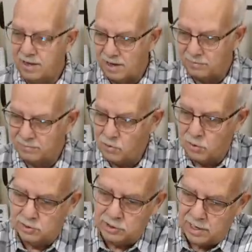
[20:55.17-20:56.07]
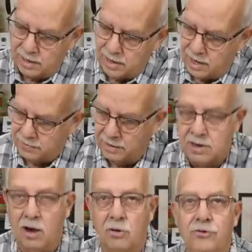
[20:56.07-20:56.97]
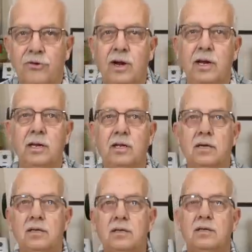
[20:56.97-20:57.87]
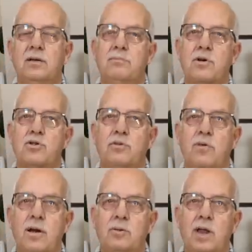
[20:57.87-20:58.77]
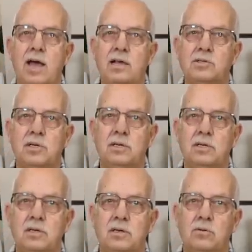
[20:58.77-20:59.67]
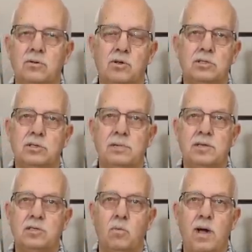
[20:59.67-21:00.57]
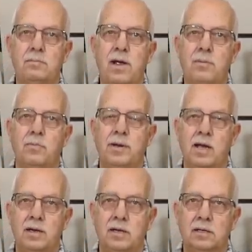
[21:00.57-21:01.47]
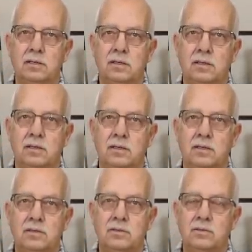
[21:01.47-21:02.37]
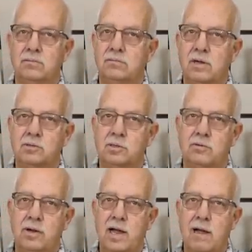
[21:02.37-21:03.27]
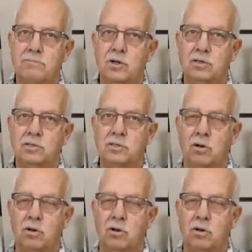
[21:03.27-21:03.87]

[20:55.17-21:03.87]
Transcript: Uh, of course, and then on the Dollar Tree picture frame glass, with just a piece of white paper behind it. So there's the three options.